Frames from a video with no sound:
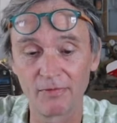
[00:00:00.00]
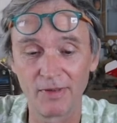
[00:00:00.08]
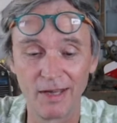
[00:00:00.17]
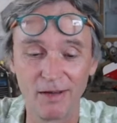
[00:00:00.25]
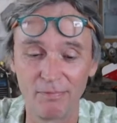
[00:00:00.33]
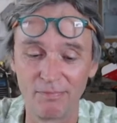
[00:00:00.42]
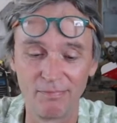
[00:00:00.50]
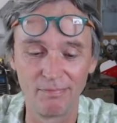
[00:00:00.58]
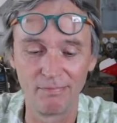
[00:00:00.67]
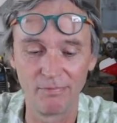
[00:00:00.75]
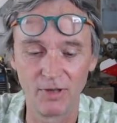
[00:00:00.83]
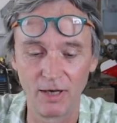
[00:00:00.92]
They're
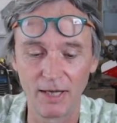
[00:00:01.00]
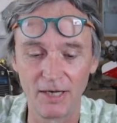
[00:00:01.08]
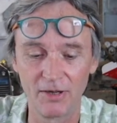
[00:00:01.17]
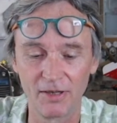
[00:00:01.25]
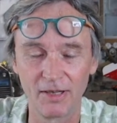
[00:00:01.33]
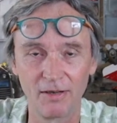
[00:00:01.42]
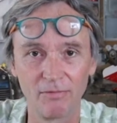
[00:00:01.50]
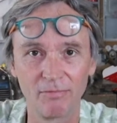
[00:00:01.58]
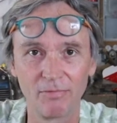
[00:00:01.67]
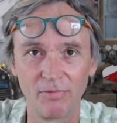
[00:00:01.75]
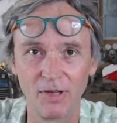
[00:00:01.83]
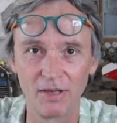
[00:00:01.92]
the leaders in
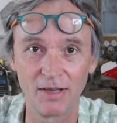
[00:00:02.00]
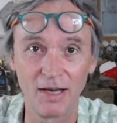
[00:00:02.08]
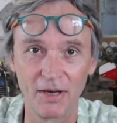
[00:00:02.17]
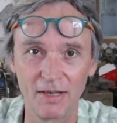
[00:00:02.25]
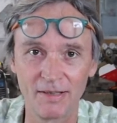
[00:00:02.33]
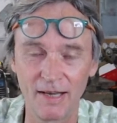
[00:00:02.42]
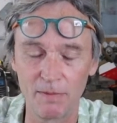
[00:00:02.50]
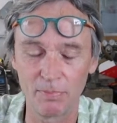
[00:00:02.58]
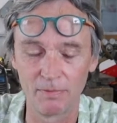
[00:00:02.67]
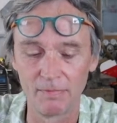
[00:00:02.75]
this kind of tape.